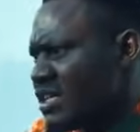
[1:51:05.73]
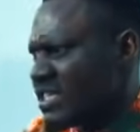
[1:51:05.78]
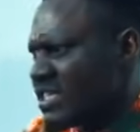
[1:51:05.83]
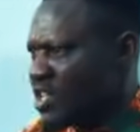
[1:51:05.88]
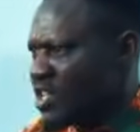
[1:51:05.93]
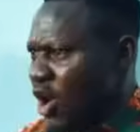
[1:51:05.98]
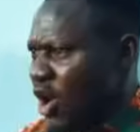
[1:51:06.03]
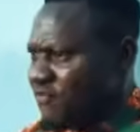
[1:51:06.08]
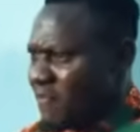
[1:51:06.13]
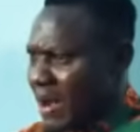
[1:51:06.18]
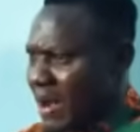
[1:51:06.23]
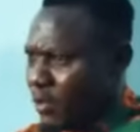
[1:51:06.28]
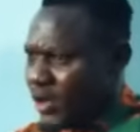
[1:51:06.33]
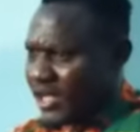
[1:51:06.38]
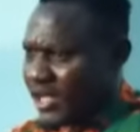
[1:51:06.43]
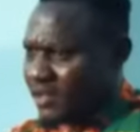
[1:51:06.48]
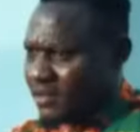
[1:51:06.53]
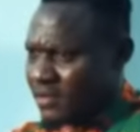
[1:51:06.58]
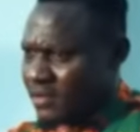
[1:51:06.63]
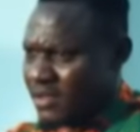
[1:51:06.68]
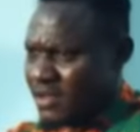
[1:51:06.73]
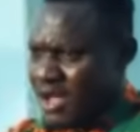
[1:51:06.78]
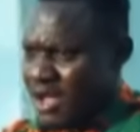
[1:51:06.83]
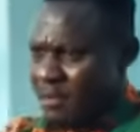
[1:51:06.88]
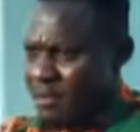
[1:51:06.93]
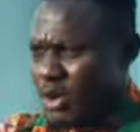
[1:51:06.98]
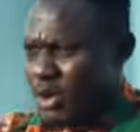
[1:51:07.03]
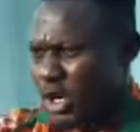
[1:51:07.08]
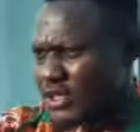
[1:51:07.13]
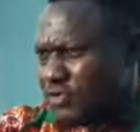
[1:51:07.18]
Stay off my way,
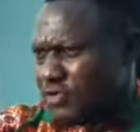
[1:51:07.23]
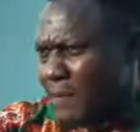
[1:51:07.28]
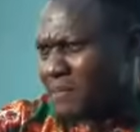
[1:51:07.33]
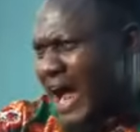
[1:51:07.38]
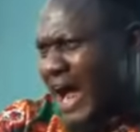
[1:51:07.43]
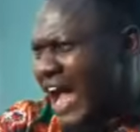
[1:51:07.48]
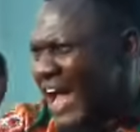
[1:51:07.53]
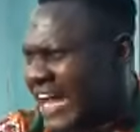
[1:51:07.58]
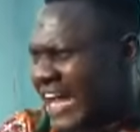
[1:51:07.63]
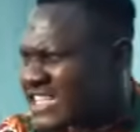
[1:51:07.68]
because from now